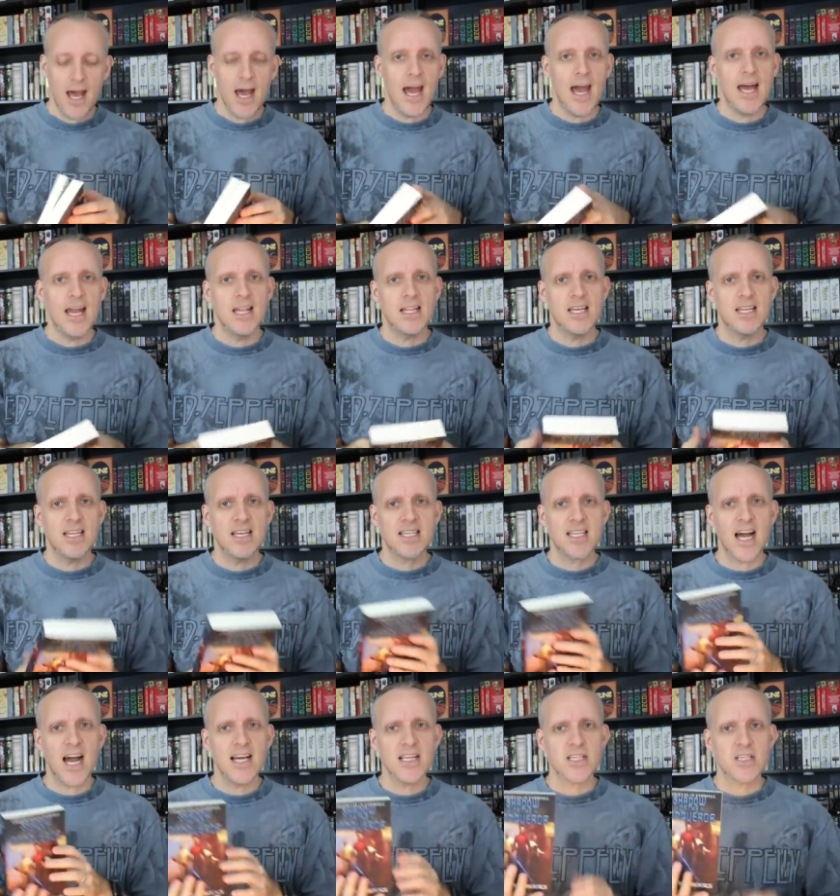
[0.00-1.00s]
And did this
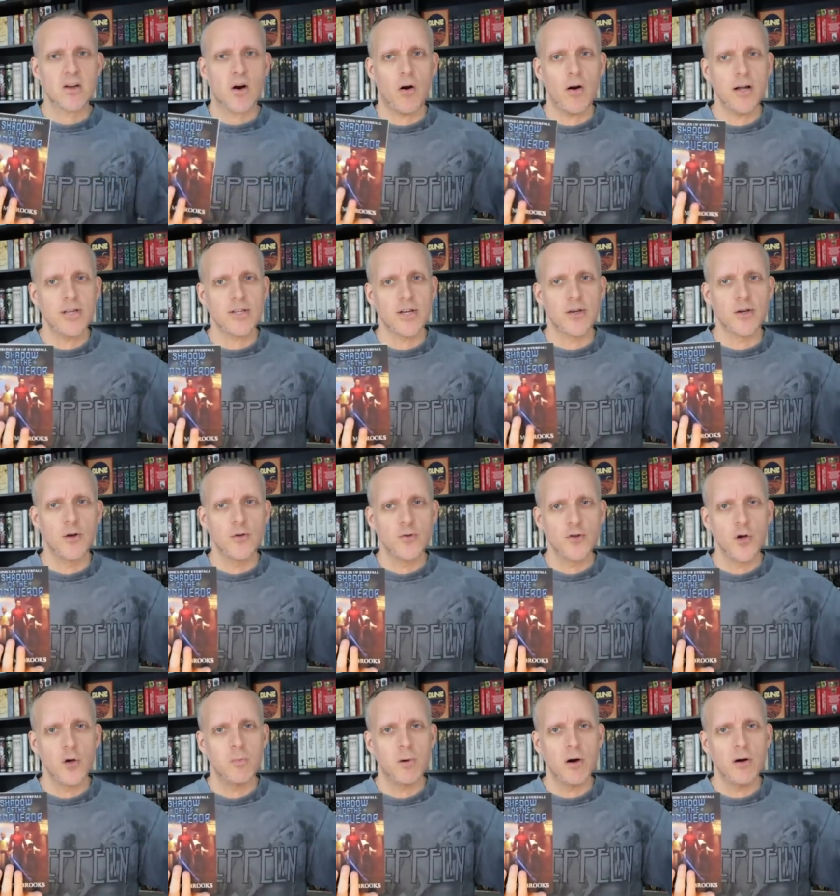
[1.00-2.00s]
guy start as a
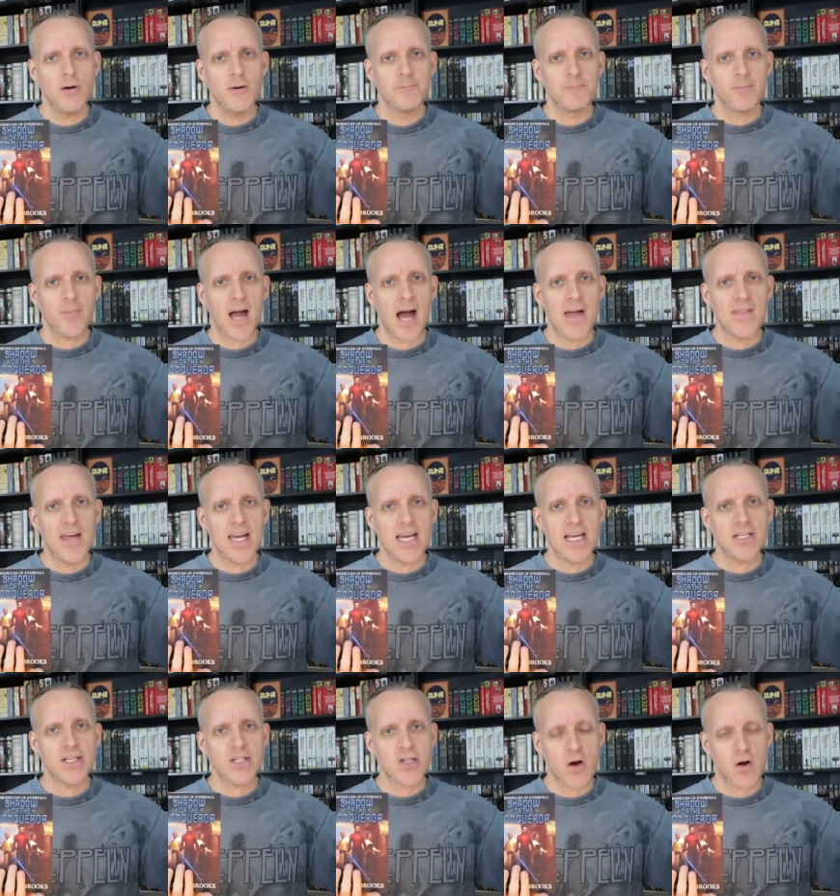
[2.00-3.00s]
YouTuber? I think
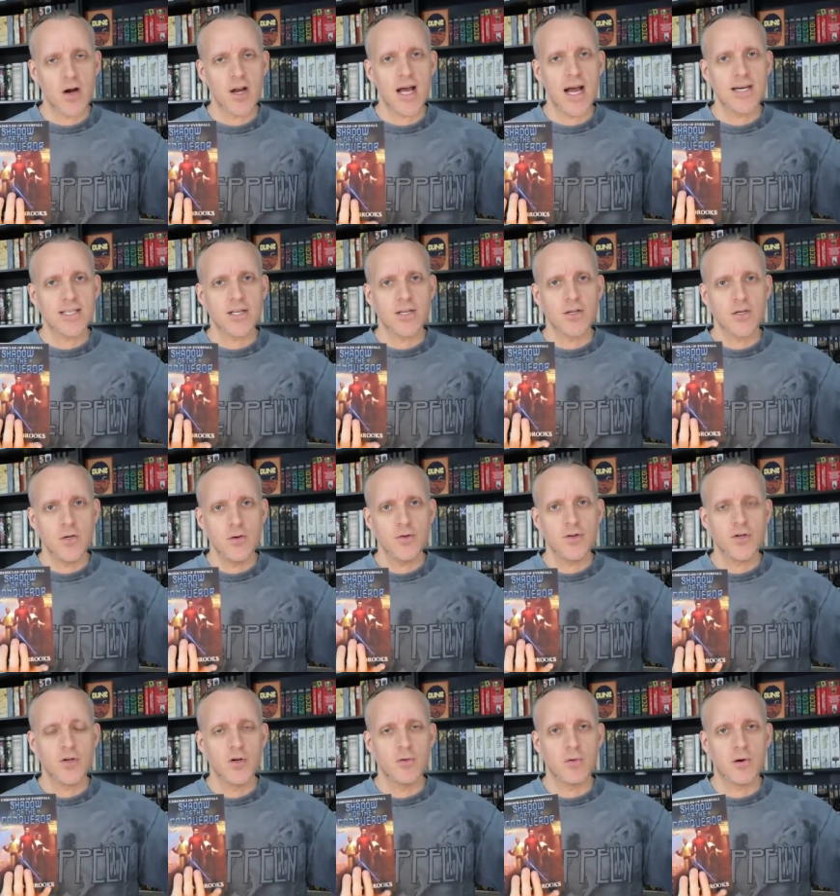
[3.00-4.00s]
he started as a
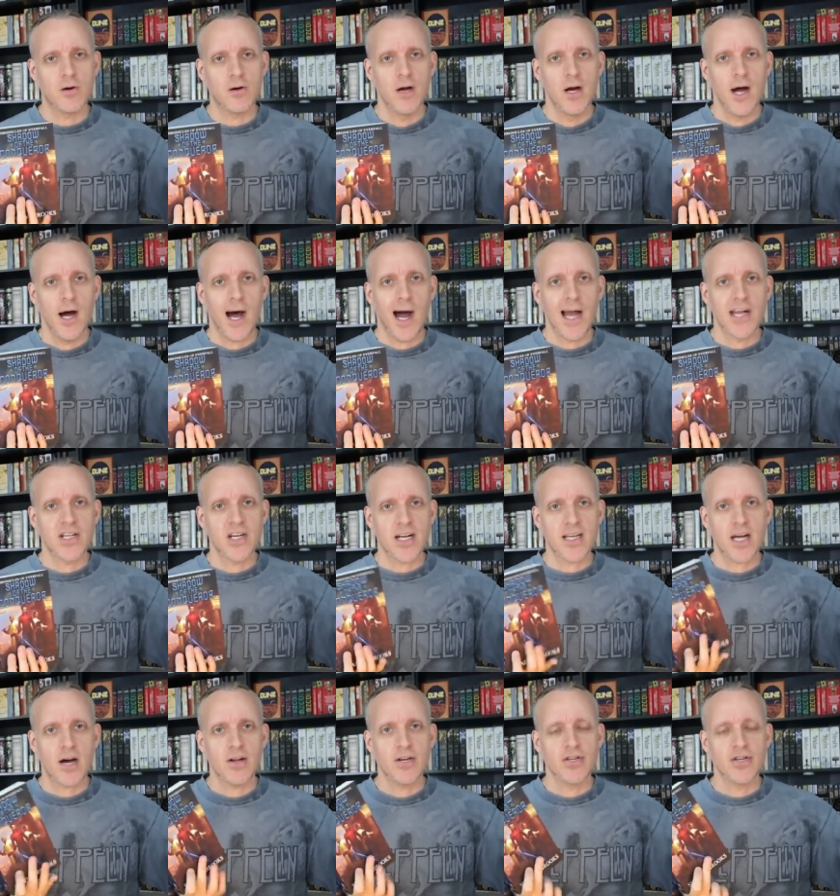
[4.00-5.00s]
YouTuber. I
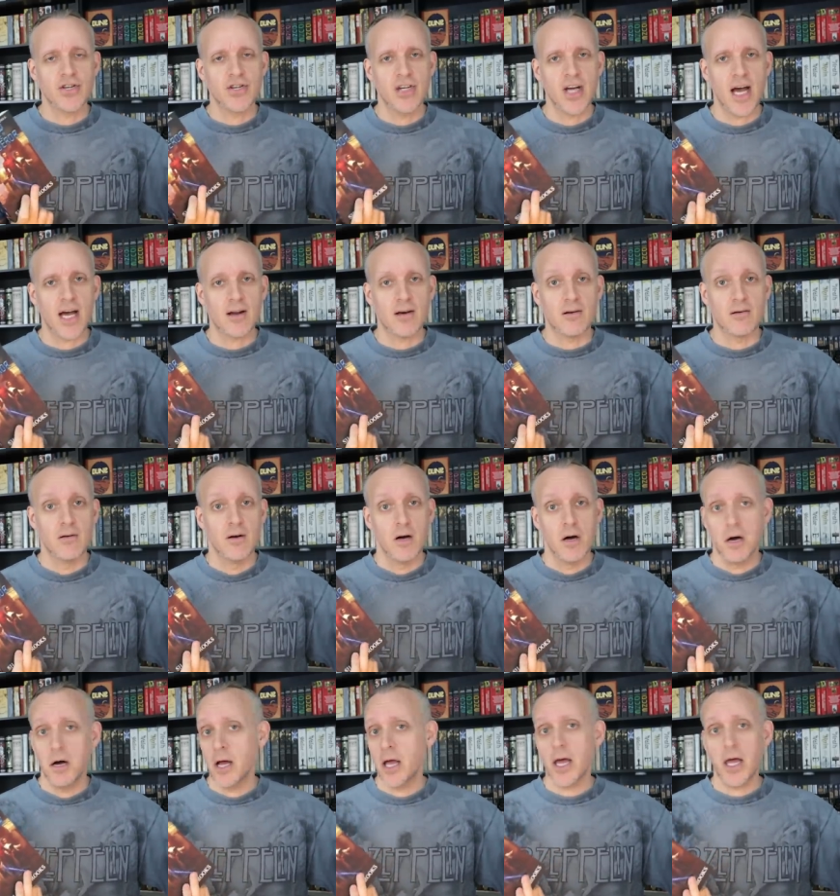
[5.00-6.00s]
checked out his channel.
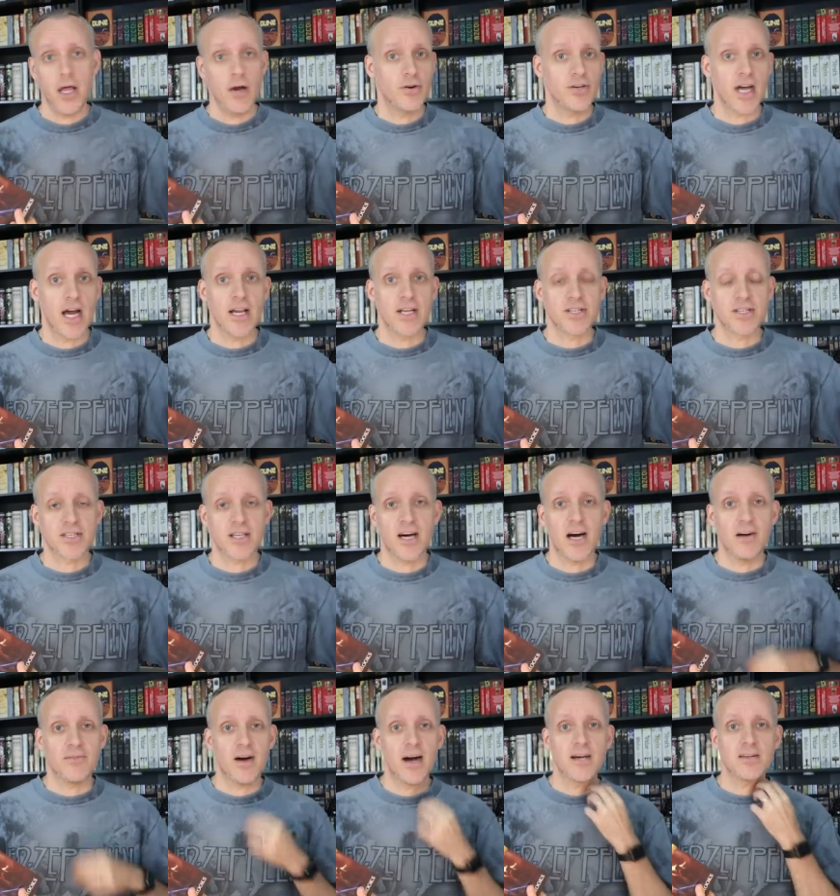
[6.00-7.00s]
Entertaining
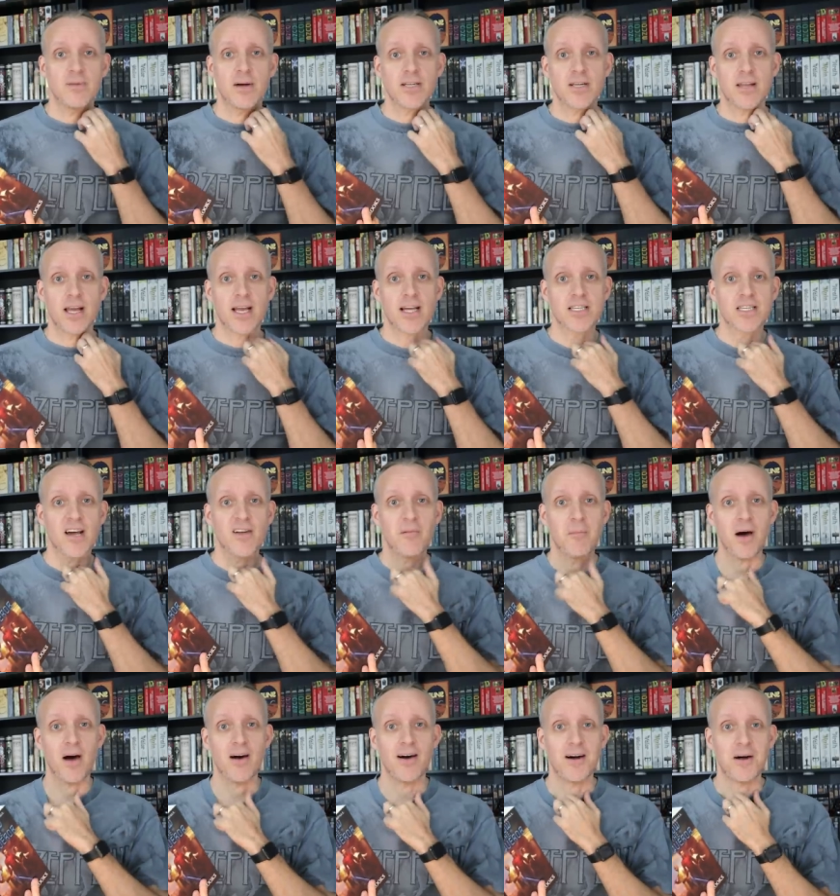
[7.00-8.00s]
stuff. I especially like his stuff
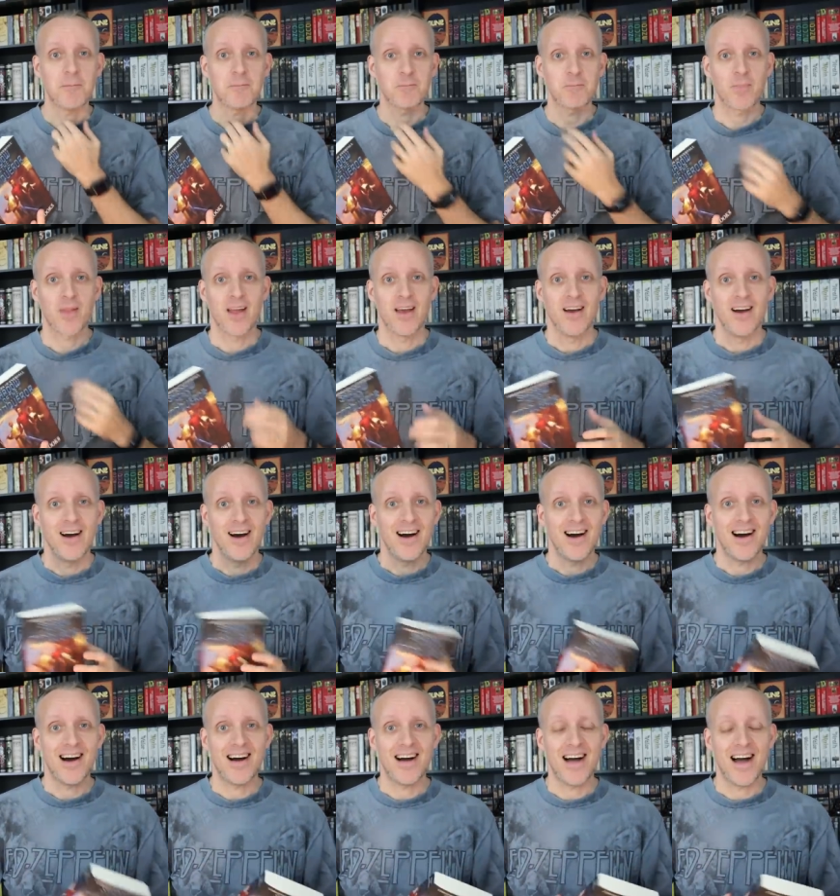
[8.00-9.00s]
about... Um,
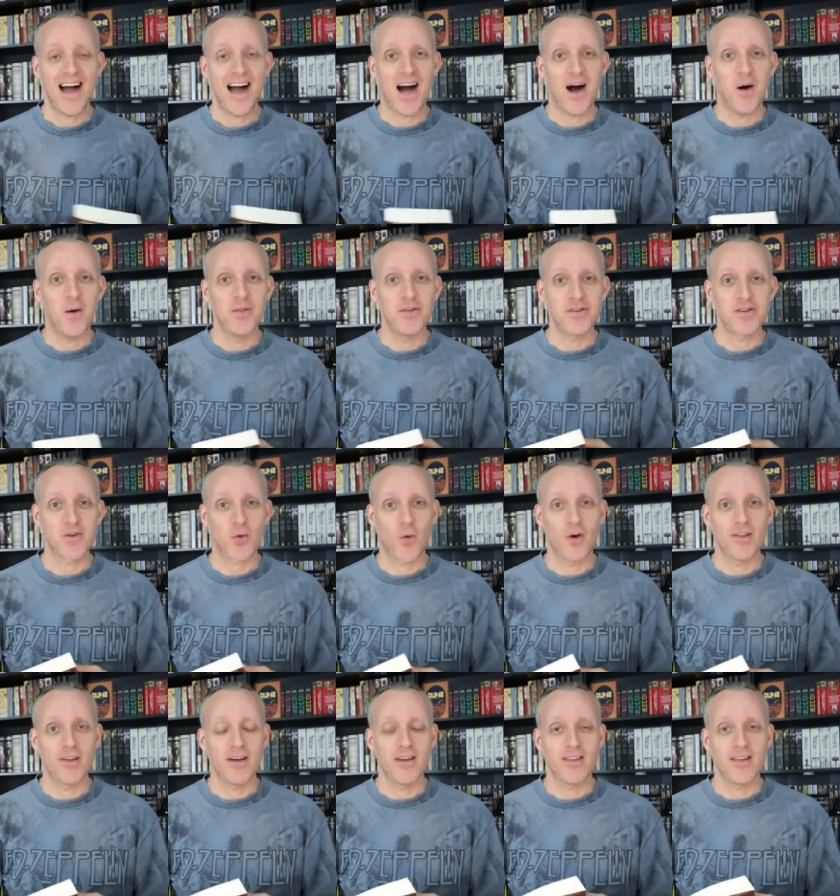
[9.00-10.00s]
Uh, how the
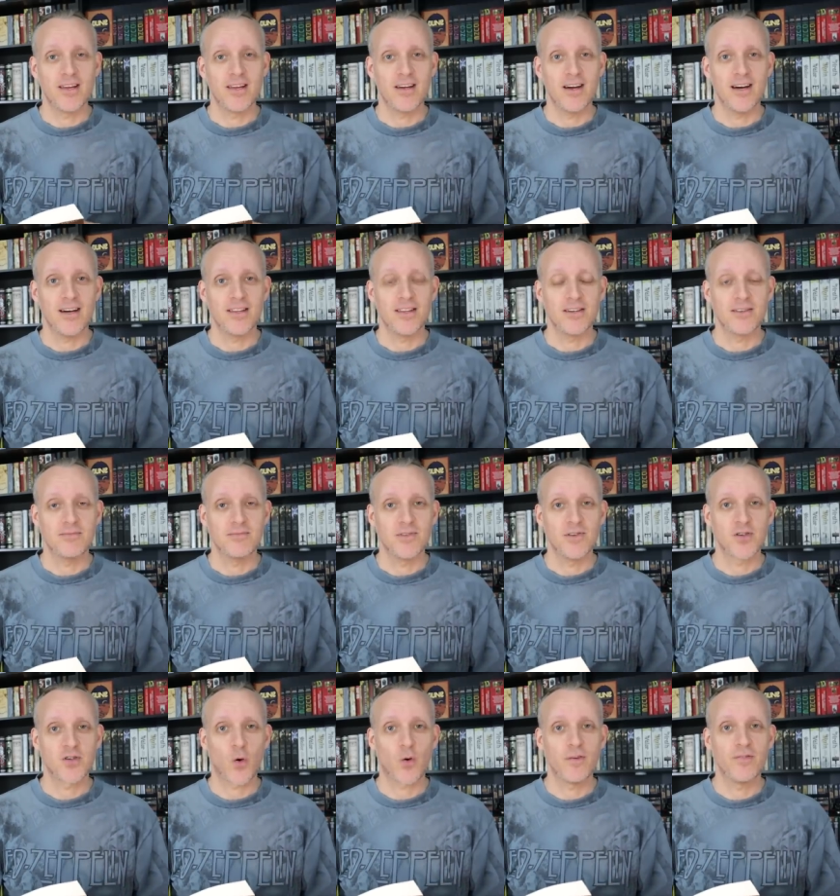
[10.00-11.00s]
sword, the the, uh, the
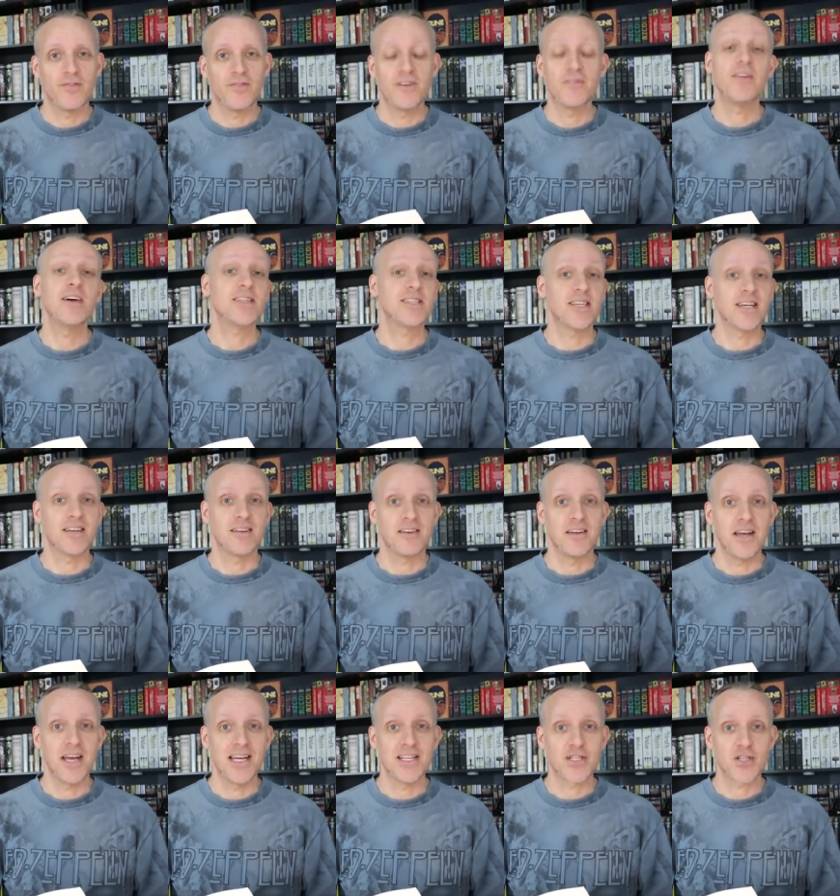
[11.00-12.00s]
the sword, the fencing
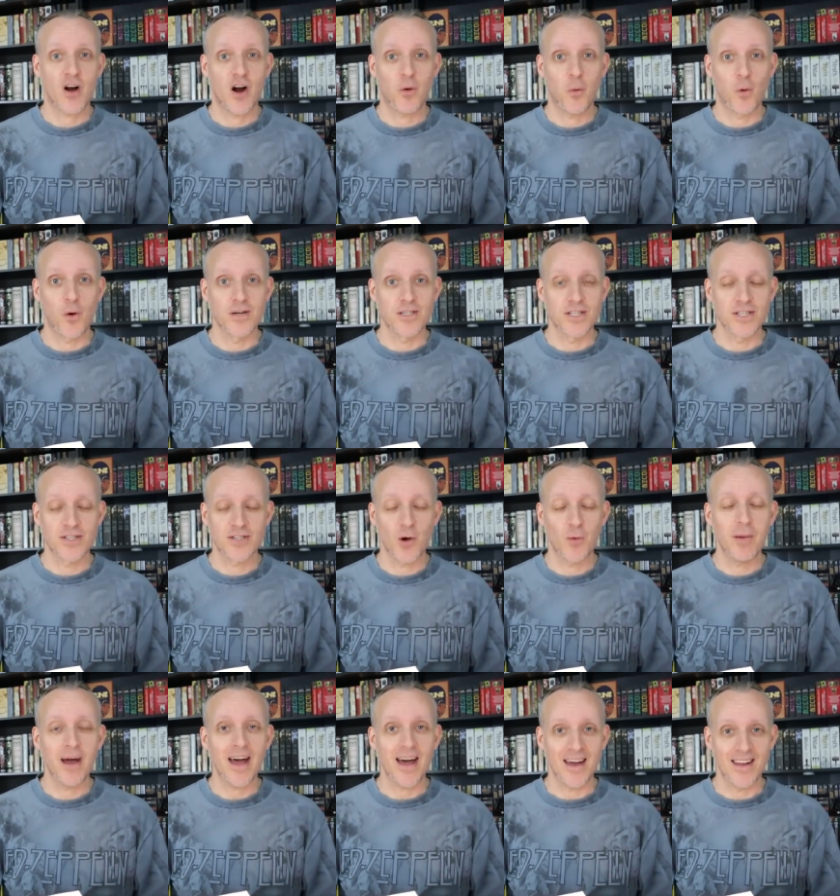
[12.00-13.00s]
in Star Wars is
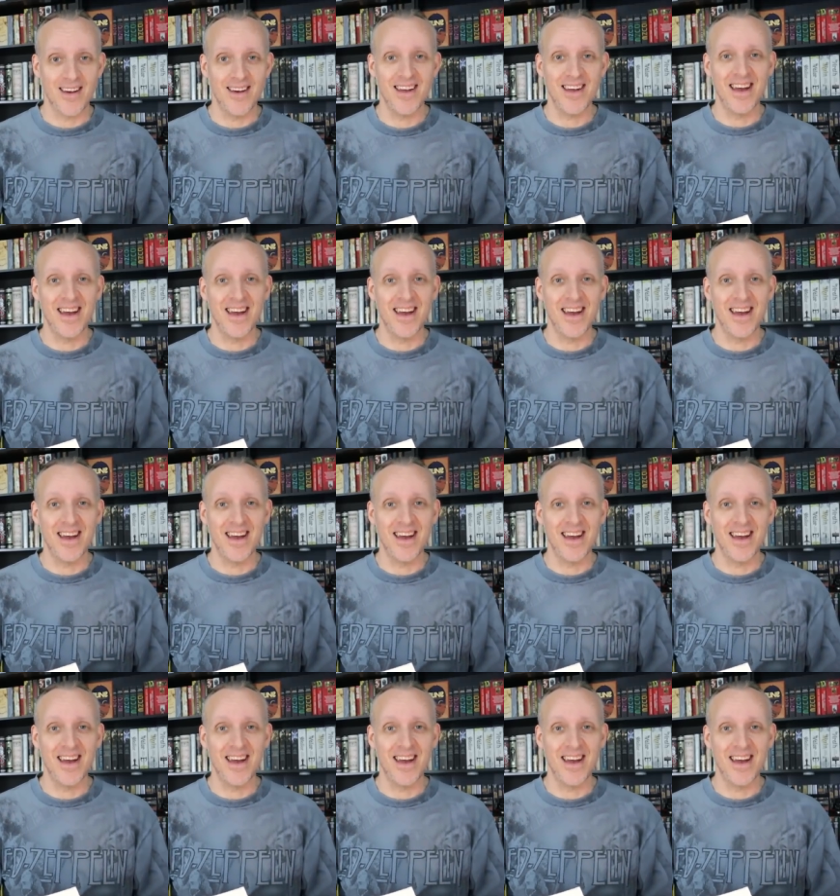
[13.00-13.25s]
so bad.